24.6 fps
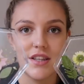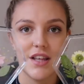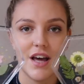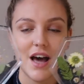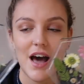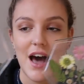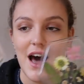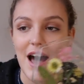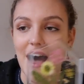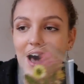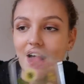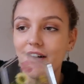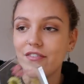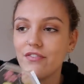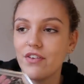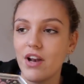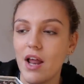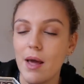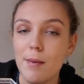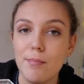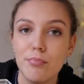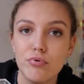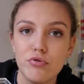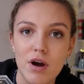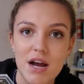that have
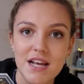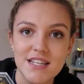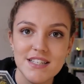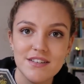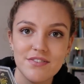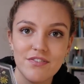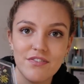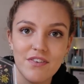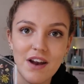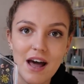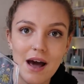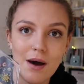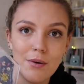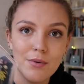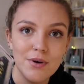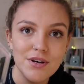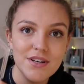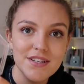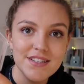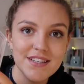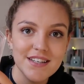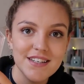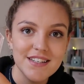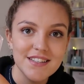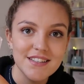like pressed
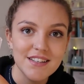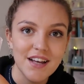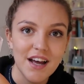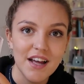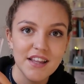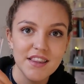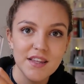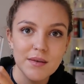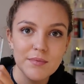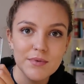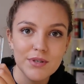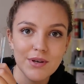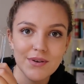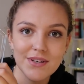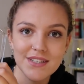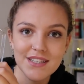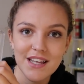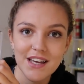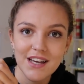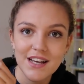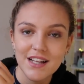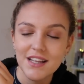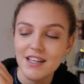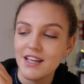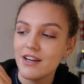flowers inside them. So it's
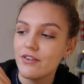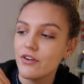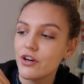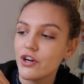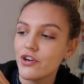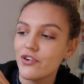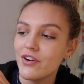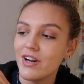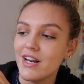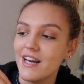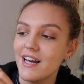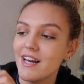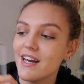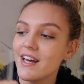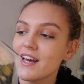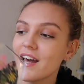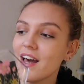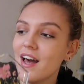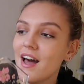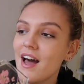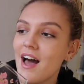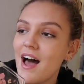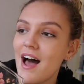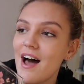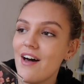like clear acrylic
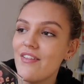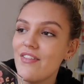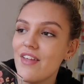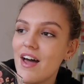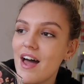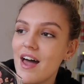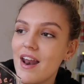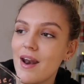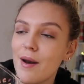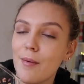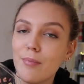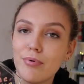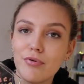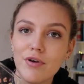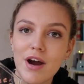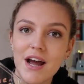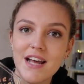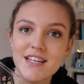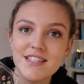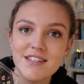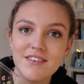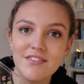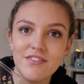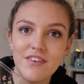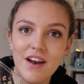and then
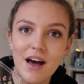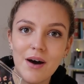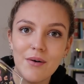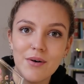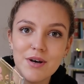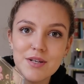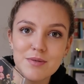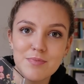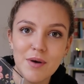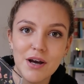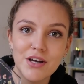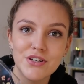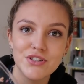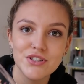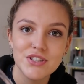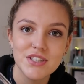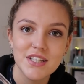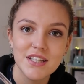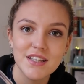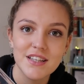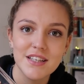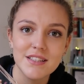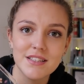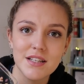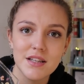pressed flowers. But I just
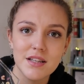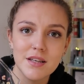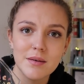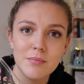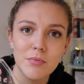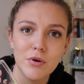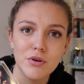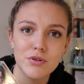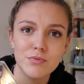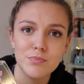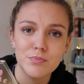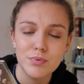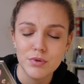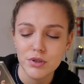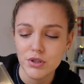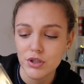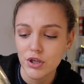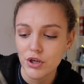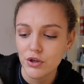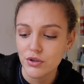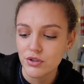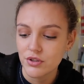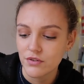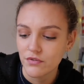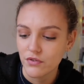think these are the most
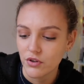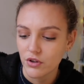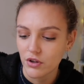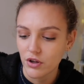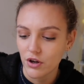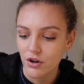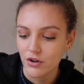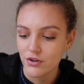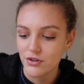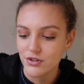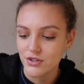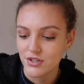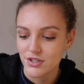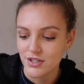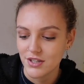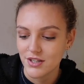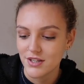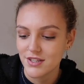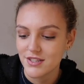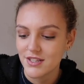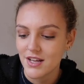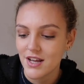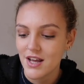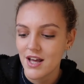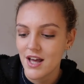beautiful
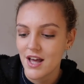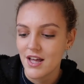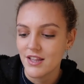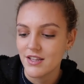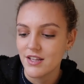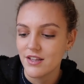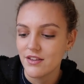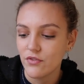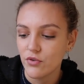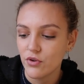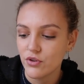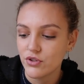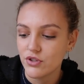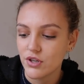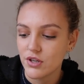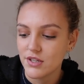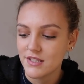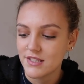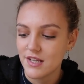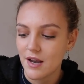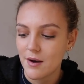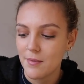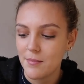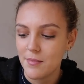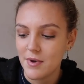coasters. And then they've also
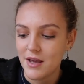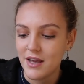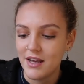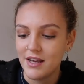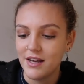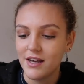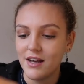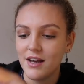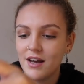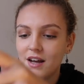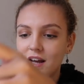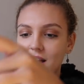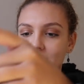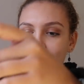sent me